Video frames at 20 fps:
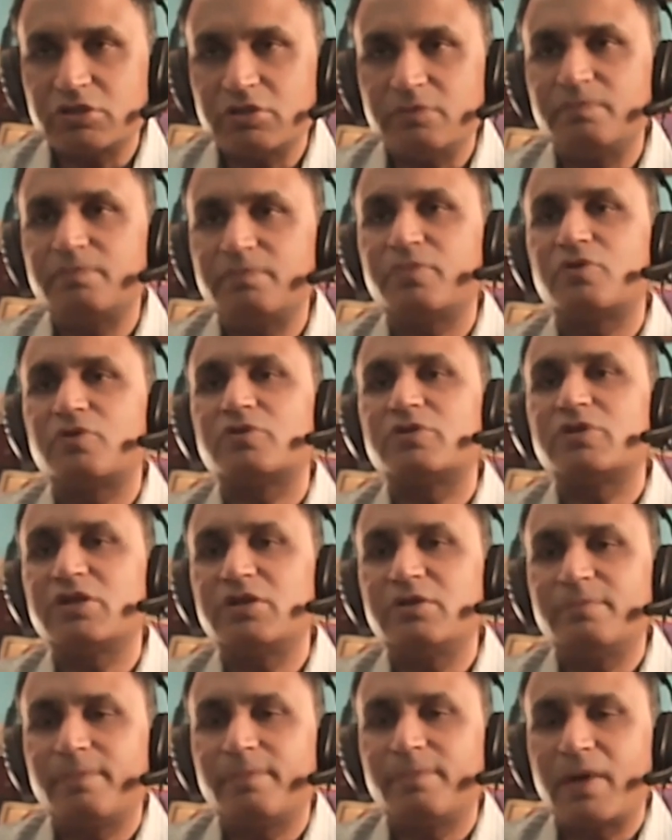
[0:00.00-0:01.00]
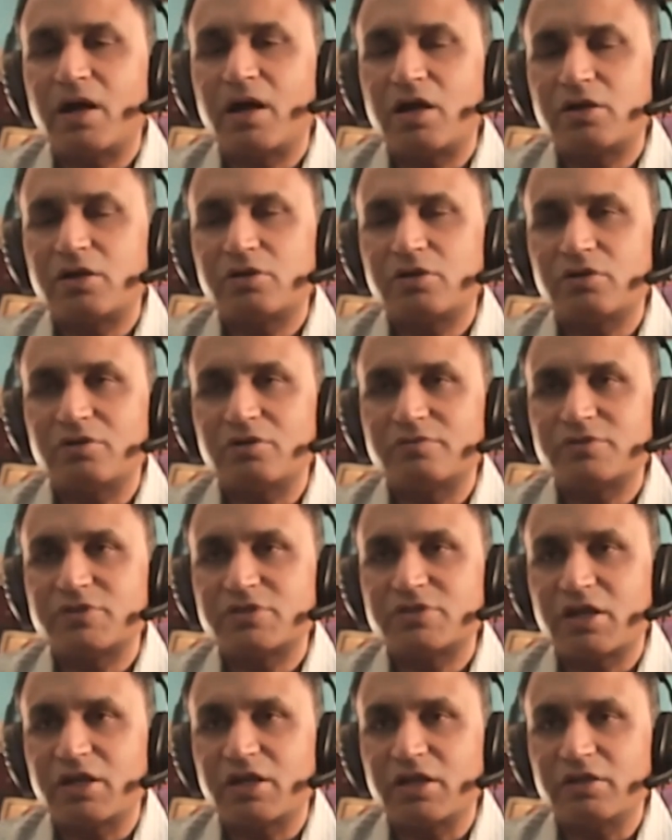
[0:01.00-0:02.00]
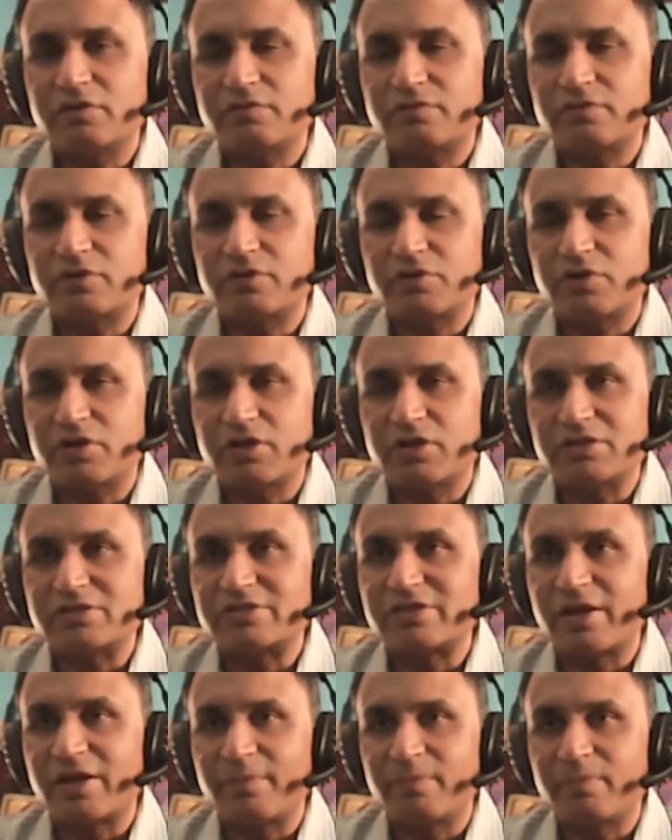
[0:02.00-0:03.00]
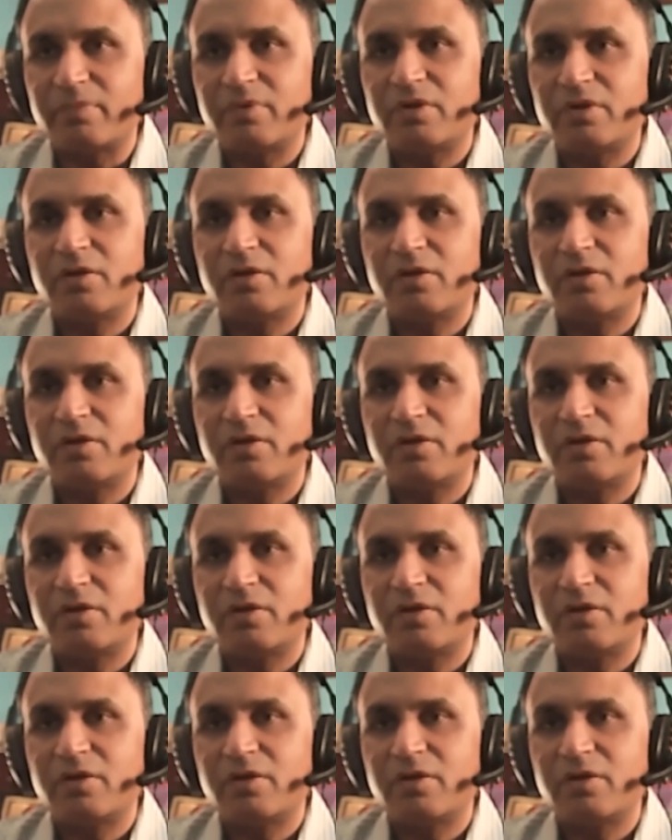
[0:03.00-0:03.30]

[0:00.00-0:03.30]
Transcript: important part of studying for your exam.